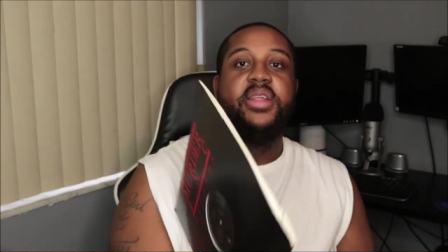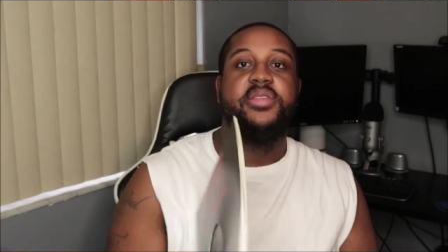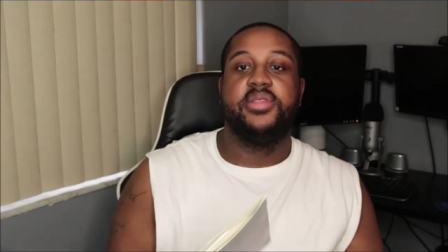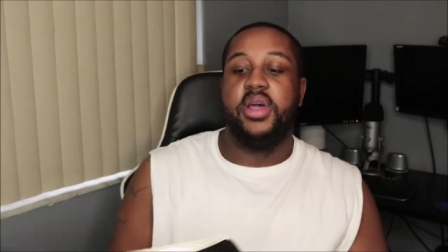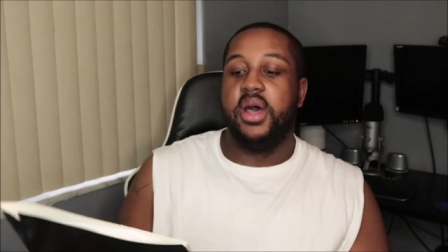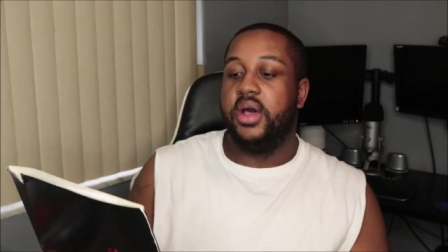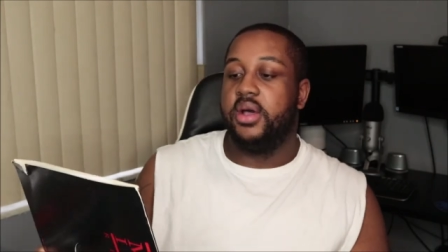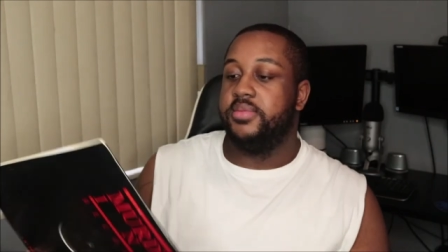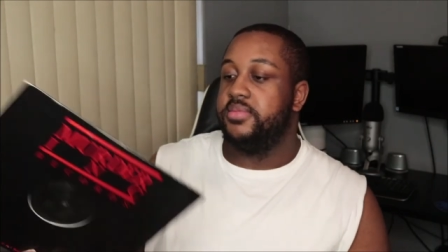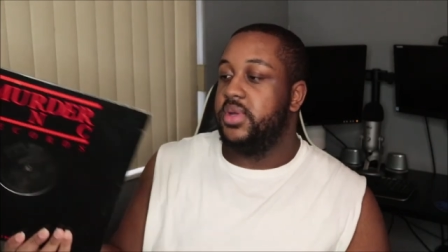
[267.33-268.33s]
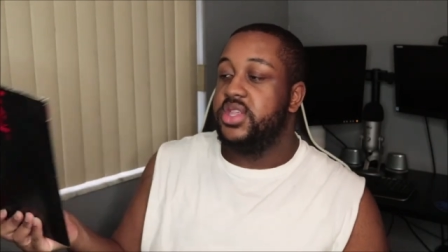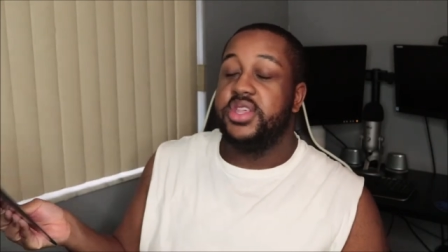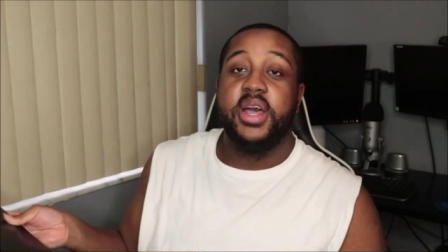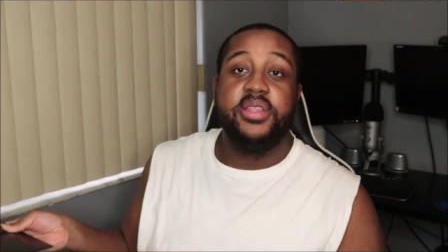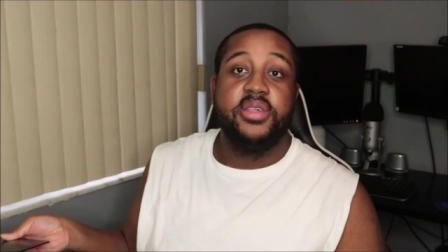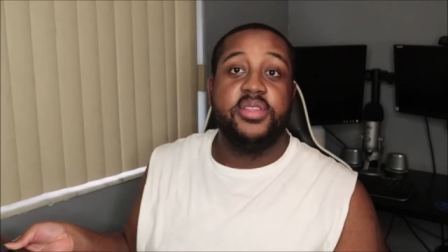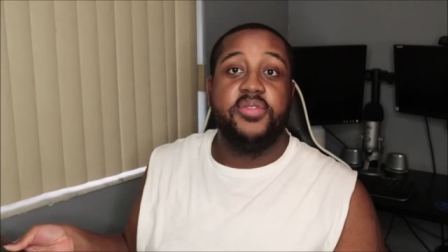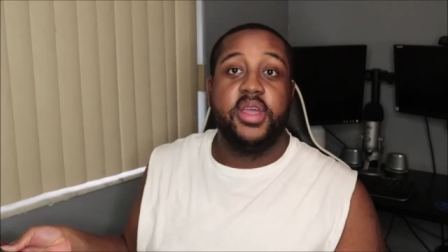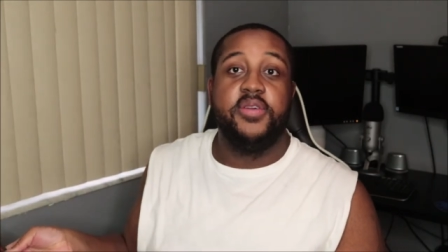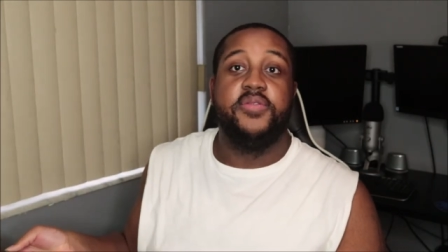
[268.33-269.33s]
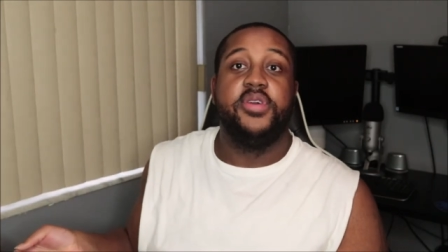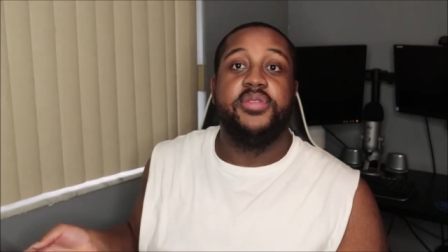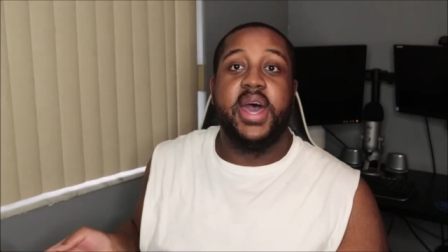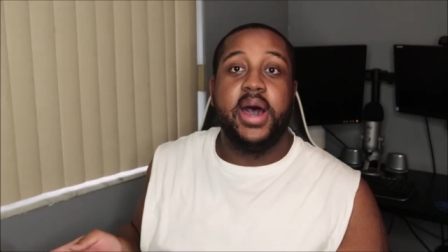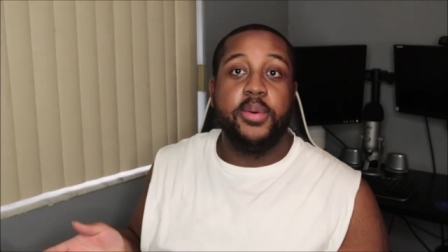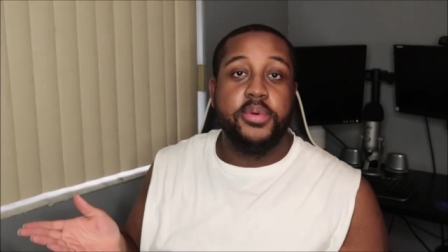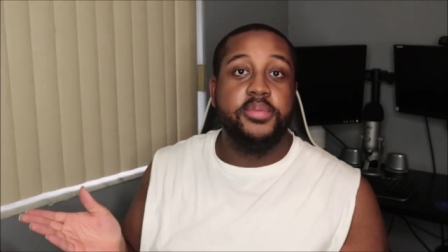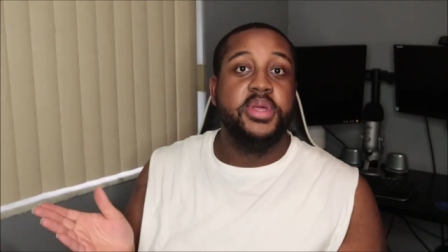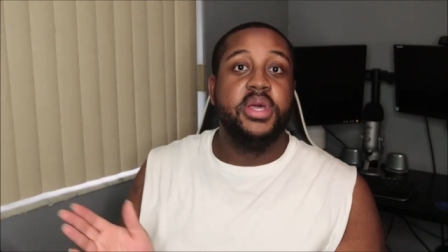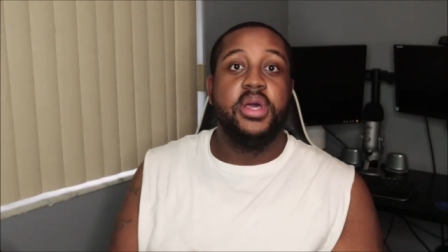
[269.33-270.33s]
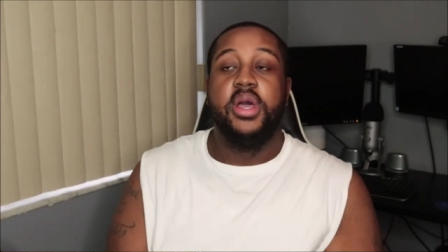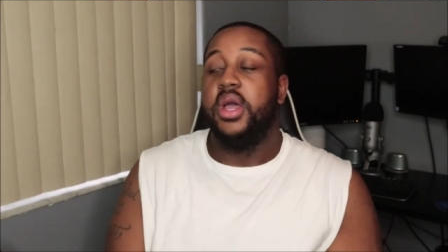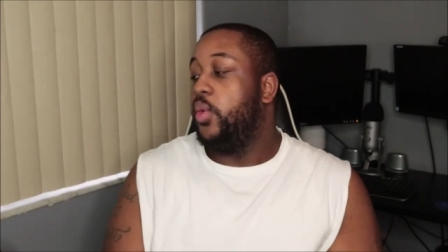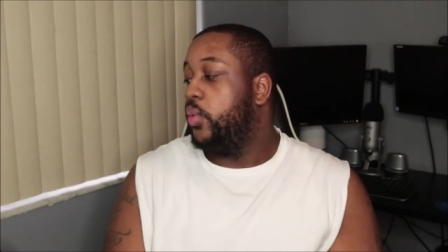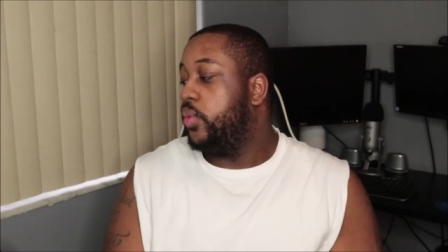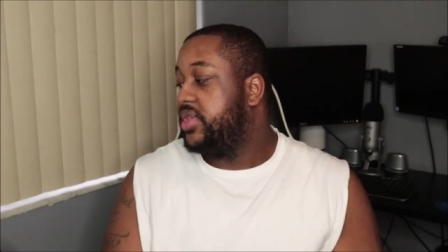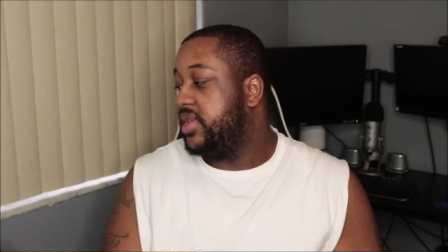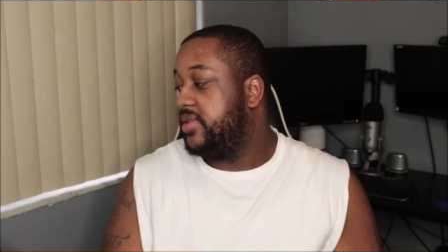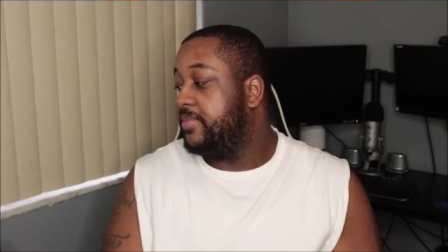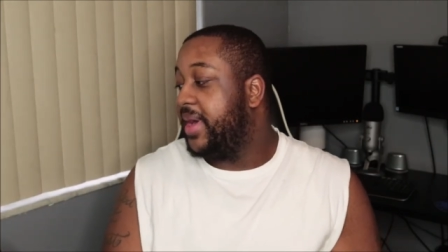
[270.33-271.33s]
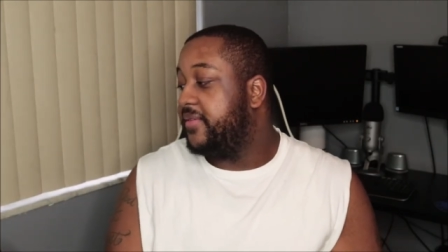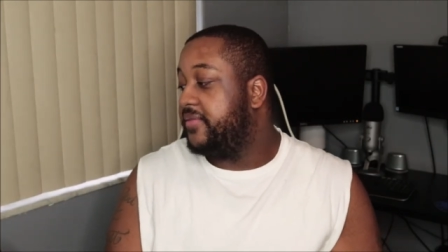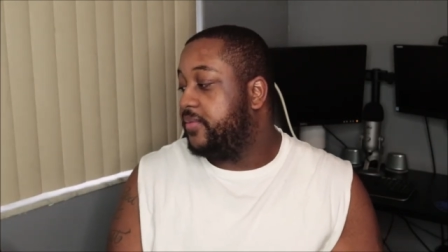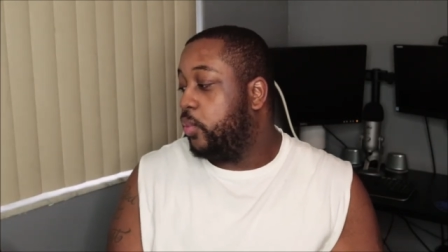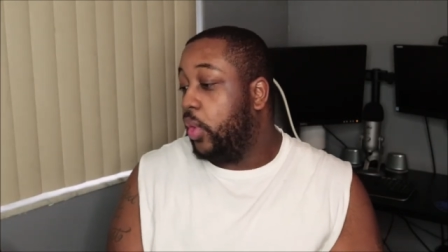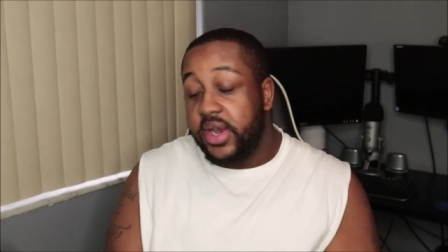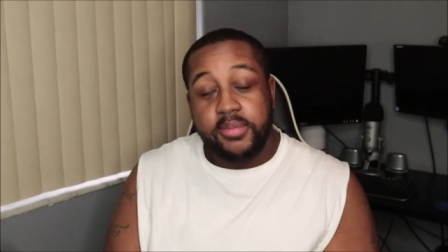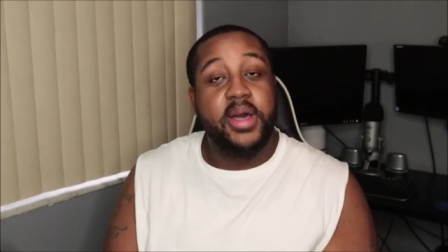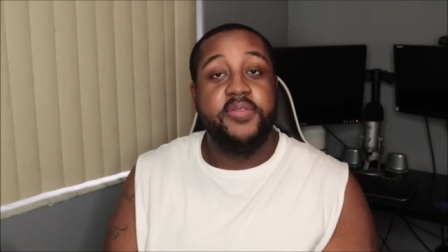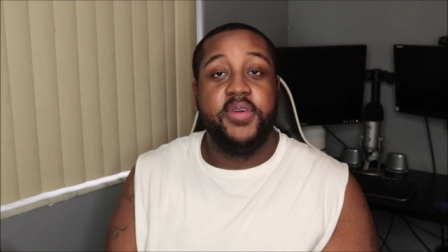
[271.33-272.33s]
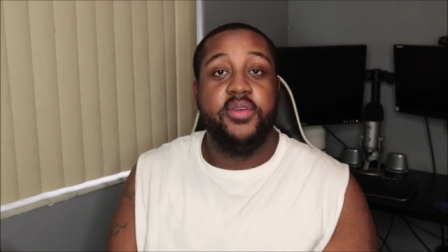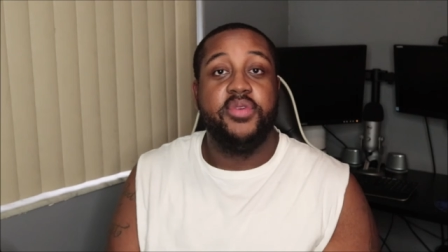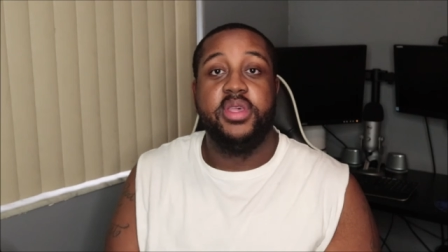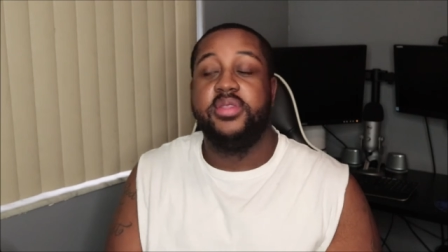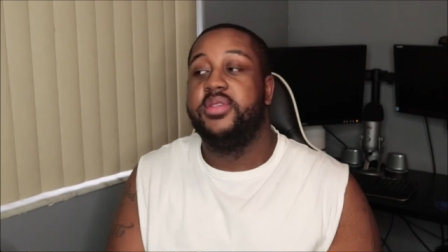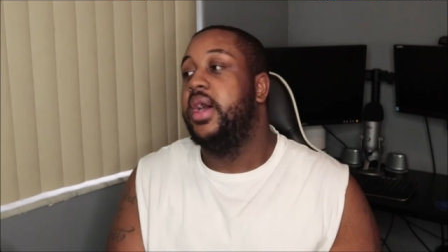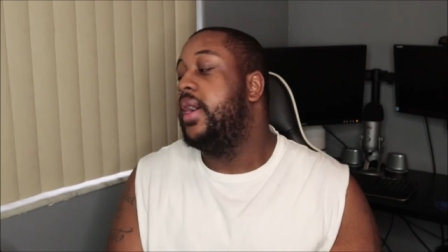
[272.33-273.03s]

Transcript: is Ashanti's very first album, which is one of my favorites.